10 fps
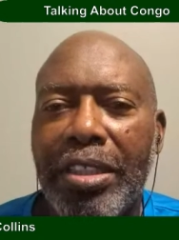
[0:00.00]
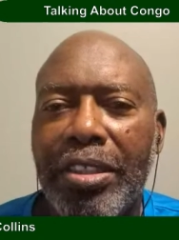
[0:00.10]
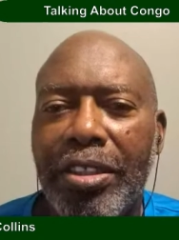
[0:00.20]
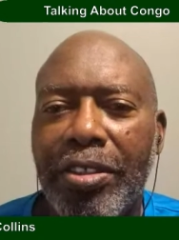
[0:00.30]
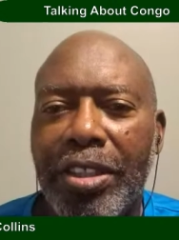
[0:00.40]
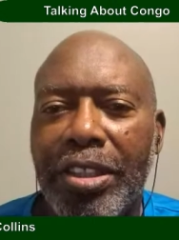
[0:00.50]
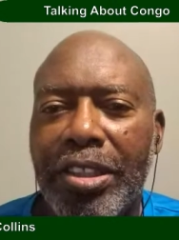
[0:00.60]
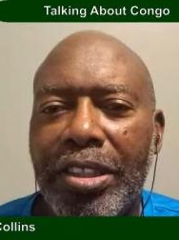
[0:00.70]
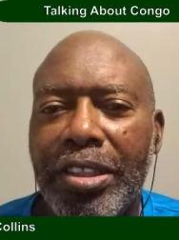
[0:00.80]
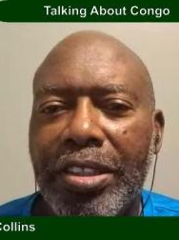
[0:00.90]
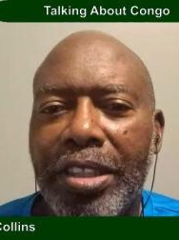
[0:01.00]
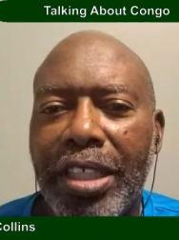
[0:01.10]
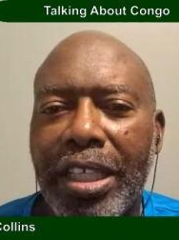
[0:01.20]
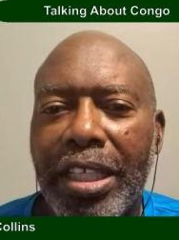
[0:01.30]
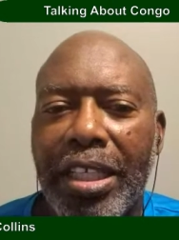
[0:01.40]
So this is
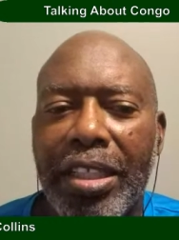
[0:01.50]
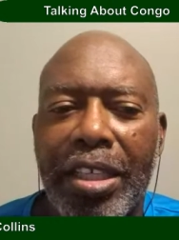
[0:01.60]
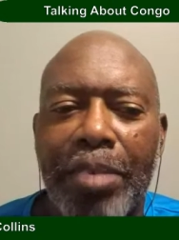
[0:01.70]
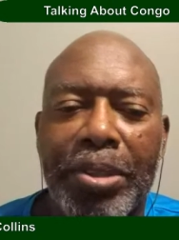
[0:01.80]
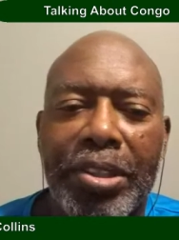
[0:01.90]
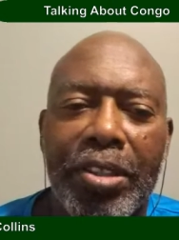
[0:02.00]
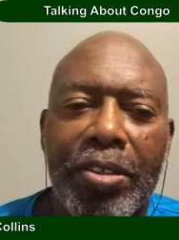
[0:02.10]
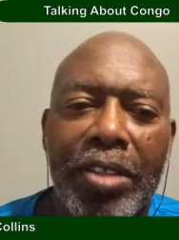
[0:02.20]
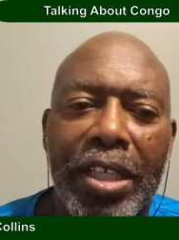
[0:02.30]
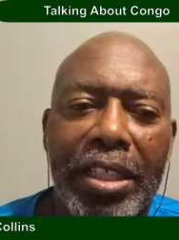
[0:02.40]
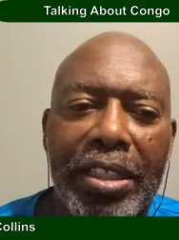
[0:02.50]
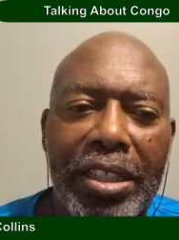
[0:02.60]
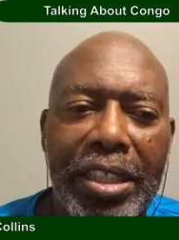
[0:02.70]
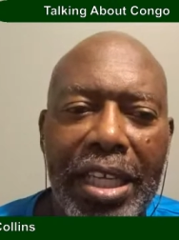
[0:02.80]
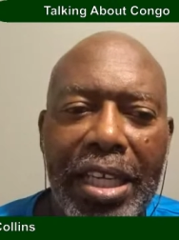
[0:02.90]
another episode, and
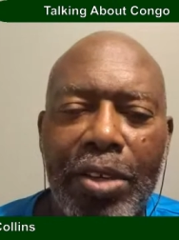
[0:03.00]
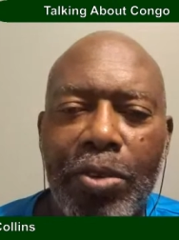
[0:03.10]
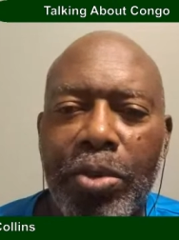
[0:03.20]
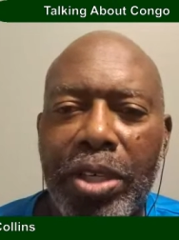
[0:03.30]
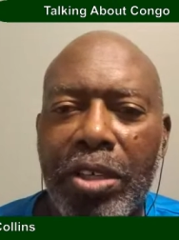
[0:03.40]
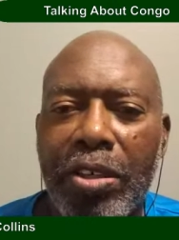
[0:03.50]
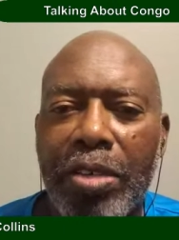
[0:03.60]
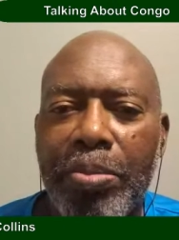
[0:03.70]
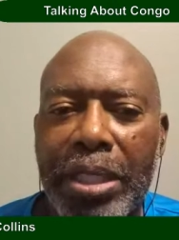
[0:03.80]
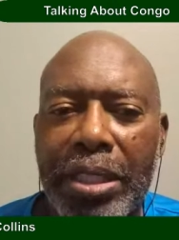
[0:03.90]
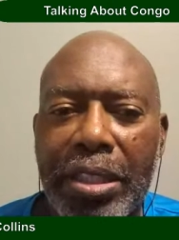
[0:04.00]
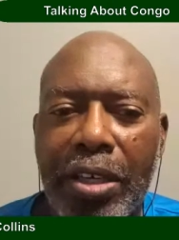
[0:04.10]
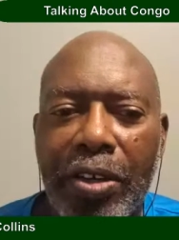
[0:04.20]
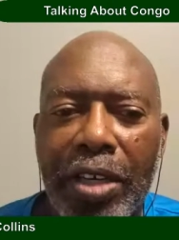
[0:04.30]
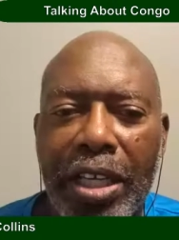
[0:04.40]
today we're going to be
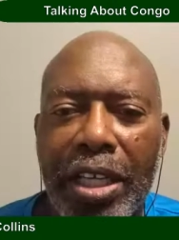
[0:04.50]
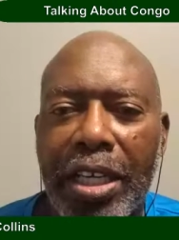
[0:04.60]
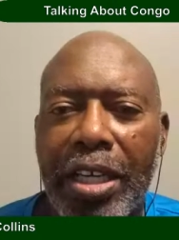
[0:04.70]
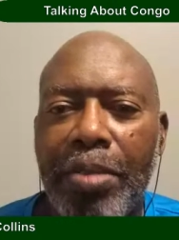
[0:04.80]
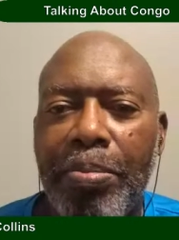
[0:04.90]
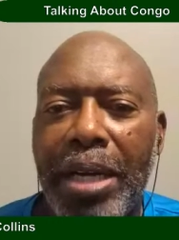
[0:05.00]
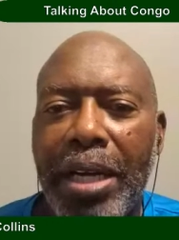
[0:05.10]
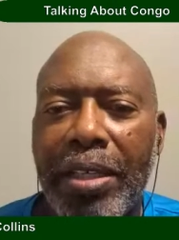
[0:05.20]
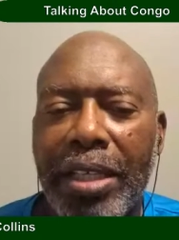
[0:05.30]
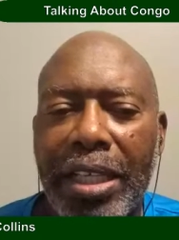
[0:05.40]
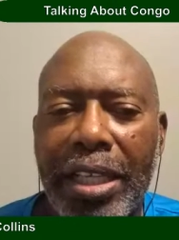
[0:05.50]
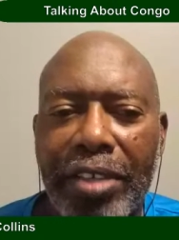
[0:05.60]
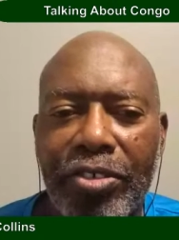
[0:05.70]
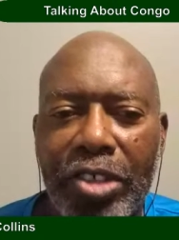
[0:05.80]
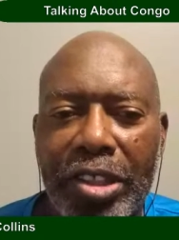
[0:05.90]
talking about
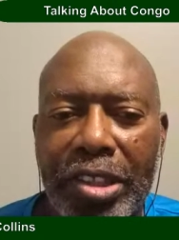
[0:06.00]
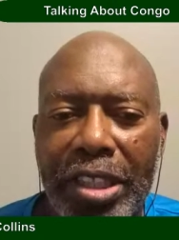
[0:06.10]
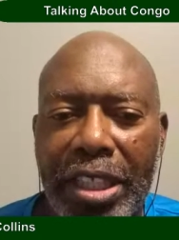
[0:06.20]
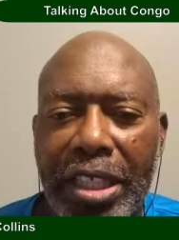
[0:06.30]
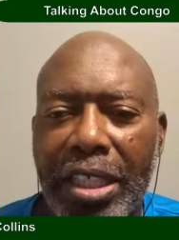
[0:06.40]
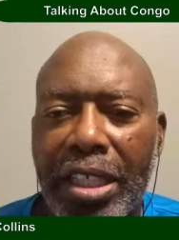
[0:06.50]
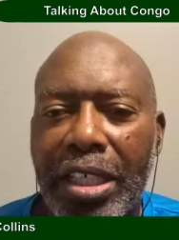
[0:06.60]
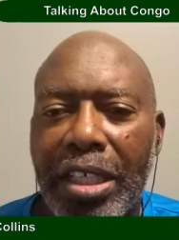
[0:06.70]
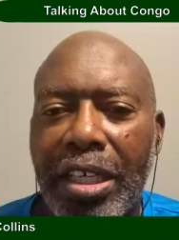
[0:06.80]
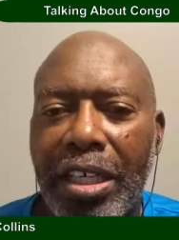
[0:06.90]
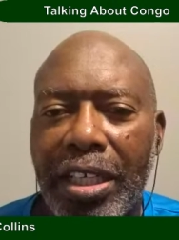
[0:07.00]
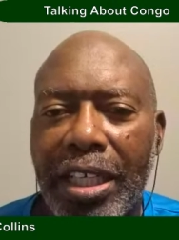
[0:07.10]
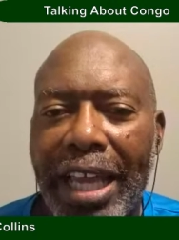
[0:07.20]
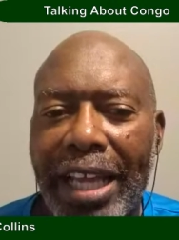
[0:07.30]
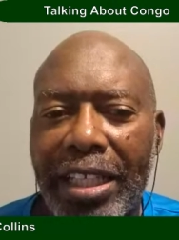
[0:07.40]
electricity, the
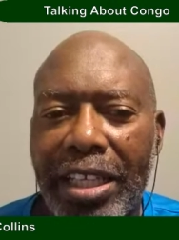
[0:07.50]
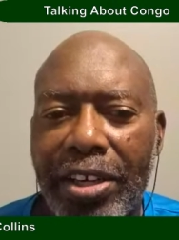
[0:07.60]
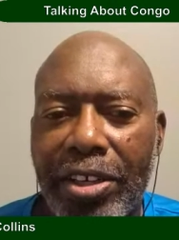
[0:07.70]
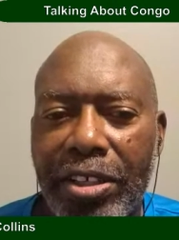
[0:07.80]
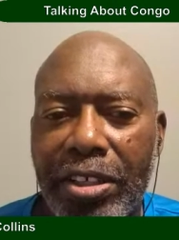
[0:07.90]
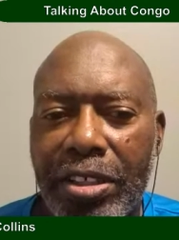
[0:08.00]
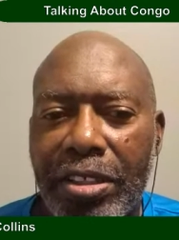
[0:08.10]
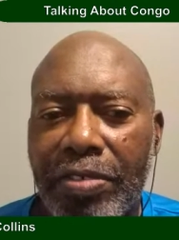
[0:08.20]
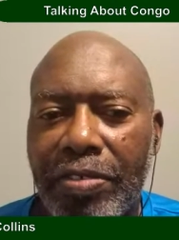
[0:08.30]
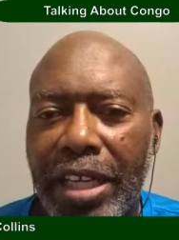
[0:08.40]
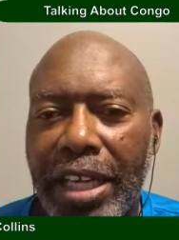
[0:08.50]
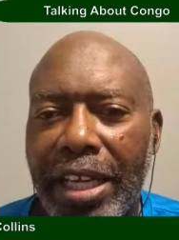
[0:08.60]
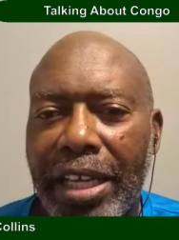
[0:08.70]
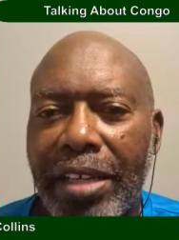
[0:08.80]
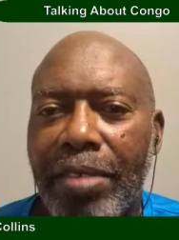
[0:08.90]
lack thereof,
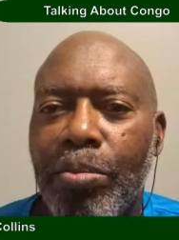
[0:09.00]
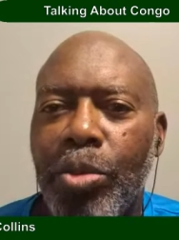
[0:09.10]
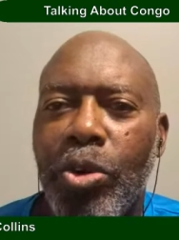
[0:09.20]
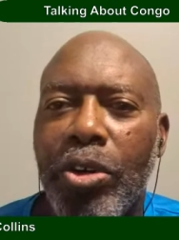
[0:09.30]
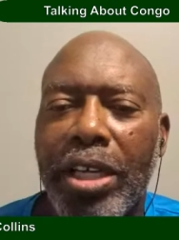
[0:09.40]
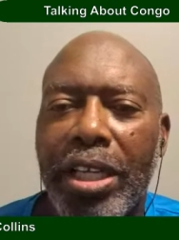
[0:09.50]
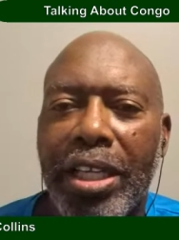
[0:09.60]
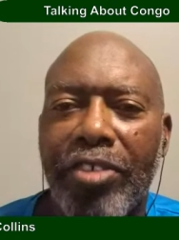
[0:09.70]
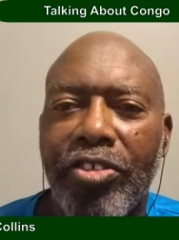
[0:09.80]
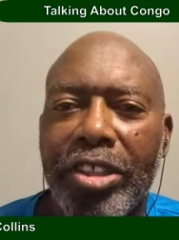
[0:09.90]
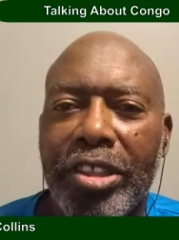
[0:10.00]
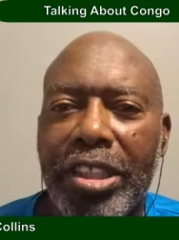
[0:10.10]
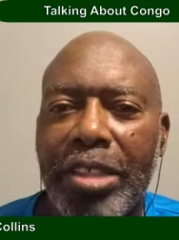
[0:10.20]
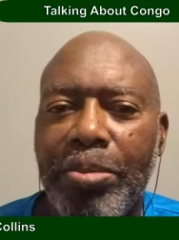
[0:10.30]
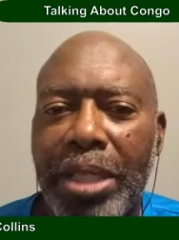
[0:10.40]
and more
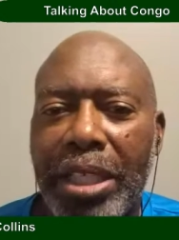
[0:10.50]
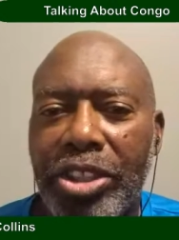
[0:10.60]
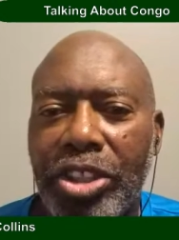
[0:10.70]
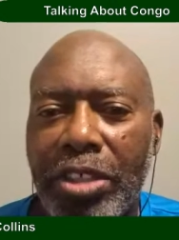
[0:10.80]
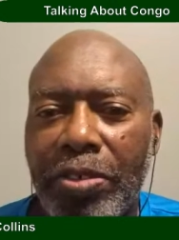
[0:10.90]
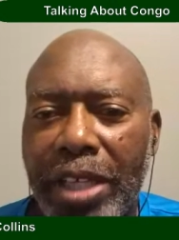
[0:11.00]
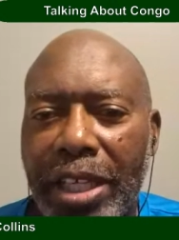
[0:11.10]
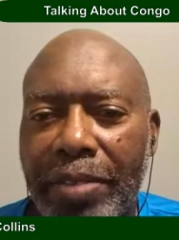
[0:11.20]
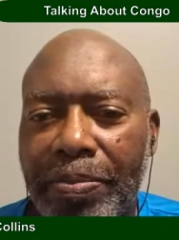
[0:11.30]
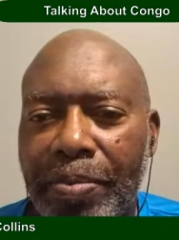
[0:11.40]
electricity being generated.